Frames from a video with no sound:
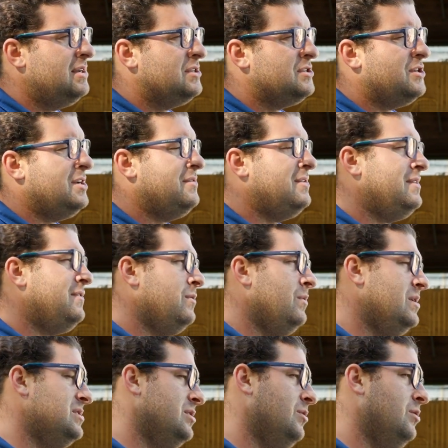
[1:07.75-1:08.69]
So even if he
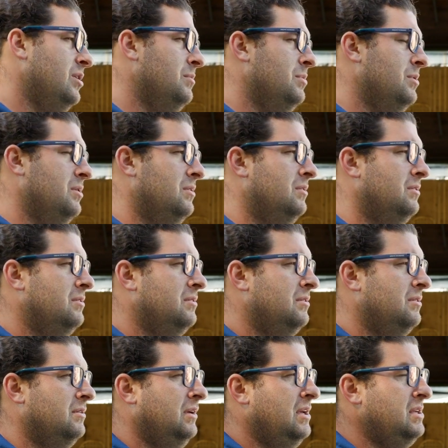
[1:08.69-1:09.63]
wins the Holy Bull,
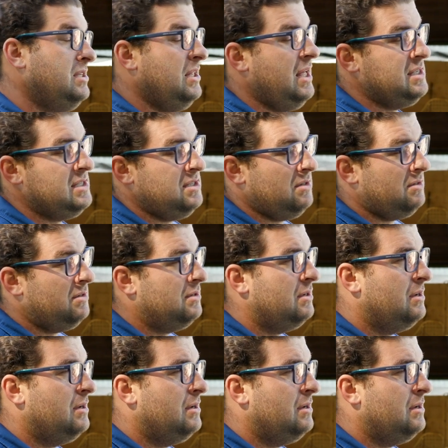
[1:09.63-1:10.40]
he still has to